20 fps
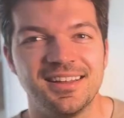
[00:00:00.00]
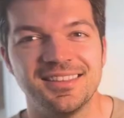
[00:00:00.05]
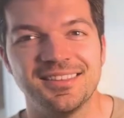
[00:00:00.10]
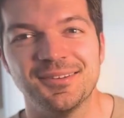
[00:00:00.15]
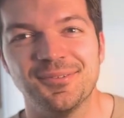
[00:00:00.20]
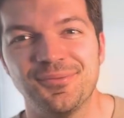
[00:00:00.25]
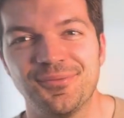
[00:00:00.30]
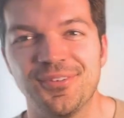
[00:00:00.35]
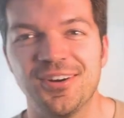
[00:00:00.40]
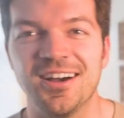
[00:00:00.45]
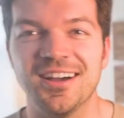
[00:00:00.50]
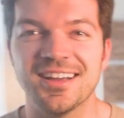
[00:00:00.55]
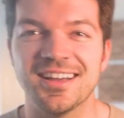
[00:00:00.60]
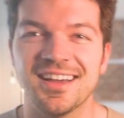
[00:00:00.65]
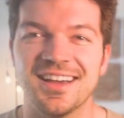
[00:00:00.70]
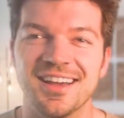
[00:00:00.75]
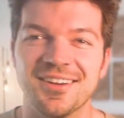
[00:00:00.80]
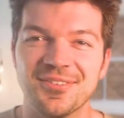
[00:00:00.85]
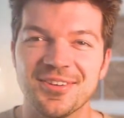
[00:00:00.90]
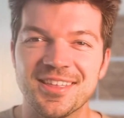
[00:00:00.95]
the fuck?
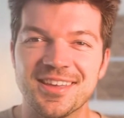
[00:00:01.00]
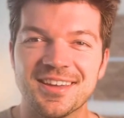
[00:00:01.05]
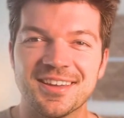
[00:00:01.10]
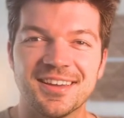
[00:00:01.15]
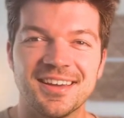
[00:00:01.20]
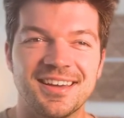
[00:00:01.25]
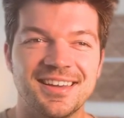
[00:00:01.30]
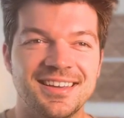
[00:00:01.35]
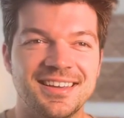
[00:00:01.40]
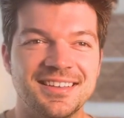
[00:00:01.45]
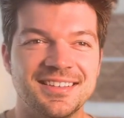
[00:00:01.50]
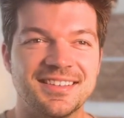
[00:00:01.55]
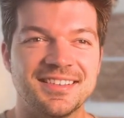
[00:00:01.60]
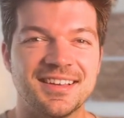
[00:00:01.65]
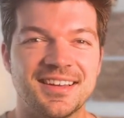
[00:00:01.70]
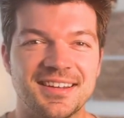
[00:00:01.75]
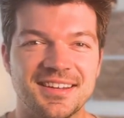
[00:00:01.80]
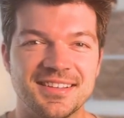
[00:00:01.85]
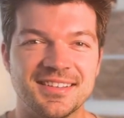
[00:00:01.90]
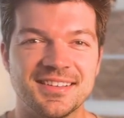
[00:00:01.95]
Everything he
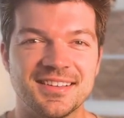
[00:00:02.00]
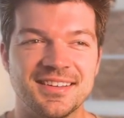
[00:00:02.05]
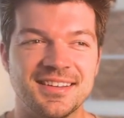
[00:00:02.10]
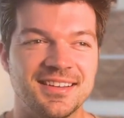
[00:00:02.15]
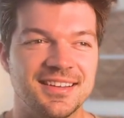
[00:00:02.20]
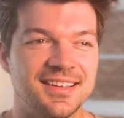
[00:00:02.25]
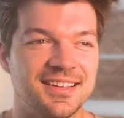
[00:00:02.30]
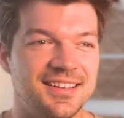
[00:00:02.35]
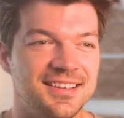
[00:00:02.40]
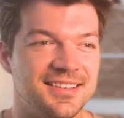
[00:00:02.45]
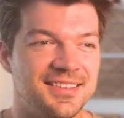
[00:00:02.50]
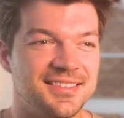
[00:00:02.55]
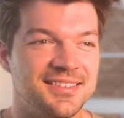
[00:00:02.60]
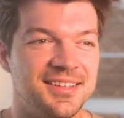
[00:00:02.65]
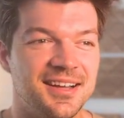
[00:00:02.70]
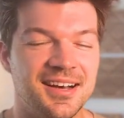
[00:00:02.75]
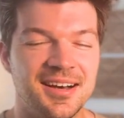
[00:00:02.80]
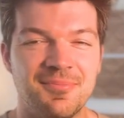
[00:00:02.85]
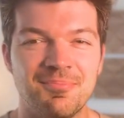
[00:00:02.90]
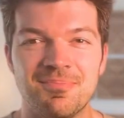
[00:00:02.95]
said is is
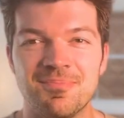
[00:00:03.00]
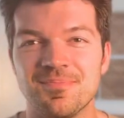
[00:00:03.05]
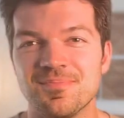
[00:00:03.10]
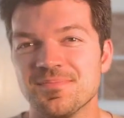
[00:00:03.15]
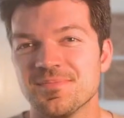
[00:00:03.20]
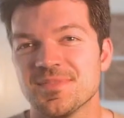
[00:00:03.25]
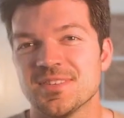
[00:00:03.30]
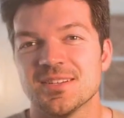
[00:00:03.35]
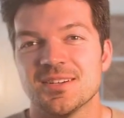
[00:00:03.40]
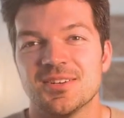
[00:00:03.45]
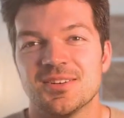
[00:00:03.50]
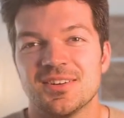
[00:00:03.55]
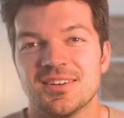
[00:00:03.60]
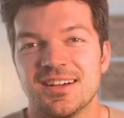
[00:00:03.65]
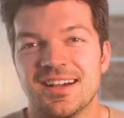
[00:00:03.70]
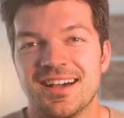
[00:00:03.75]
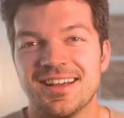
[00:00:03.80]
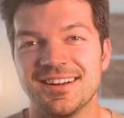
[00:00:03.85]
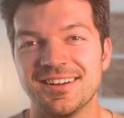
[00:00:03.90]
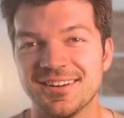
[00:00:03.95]
dumb. So
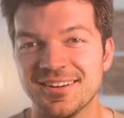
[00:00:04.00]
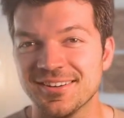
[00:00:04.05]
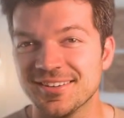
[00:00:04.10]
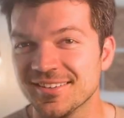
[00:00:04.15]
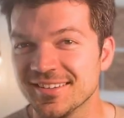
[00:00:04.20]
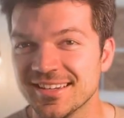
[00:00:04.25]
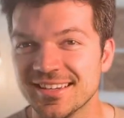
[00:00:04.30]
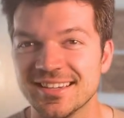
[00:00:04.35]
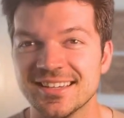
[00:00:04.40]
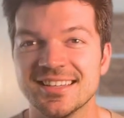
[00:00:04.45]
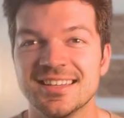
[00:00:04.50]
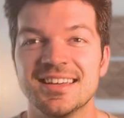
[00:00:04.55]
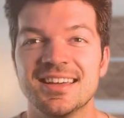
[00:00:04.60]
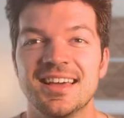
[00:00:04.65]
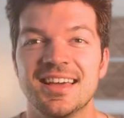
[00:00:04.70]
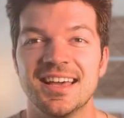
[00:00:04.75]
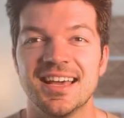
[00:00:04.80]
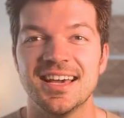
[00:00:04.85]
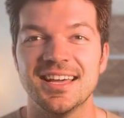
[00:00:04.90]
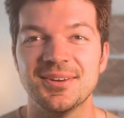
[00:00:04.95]
I don't know. Yeah.
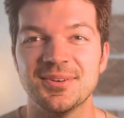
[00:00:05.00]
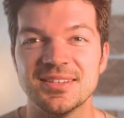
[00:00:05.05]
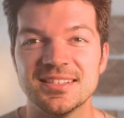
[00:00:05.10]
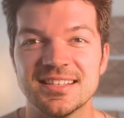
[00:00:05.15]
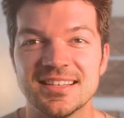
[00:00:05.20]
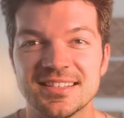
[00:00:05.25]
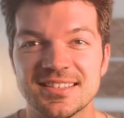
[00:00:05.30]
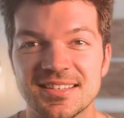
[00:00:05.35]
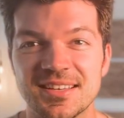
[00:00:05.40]
Anyways, that's